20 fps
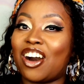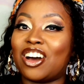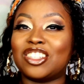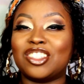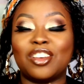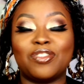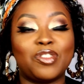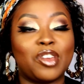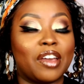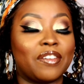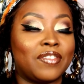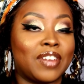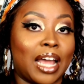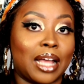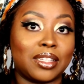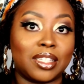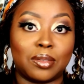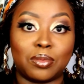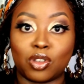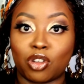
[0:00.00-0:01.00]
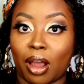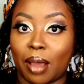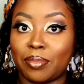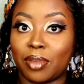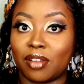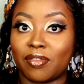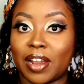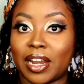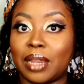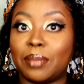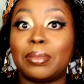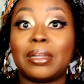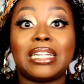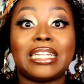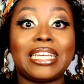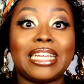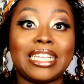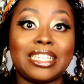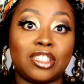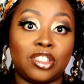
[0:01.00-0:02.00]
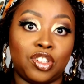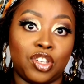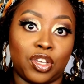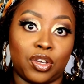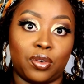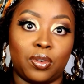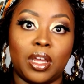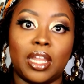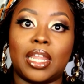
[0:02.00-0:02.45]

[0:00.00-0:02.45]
Also, if you have not subscribed already, please do,